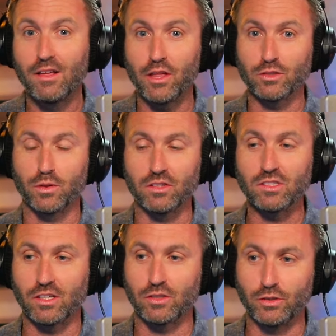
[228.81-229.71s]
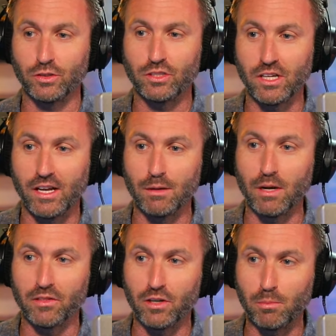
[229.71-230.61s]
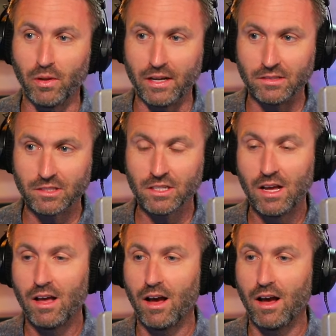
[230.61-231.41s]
That's what the Sixers are saying about their plans.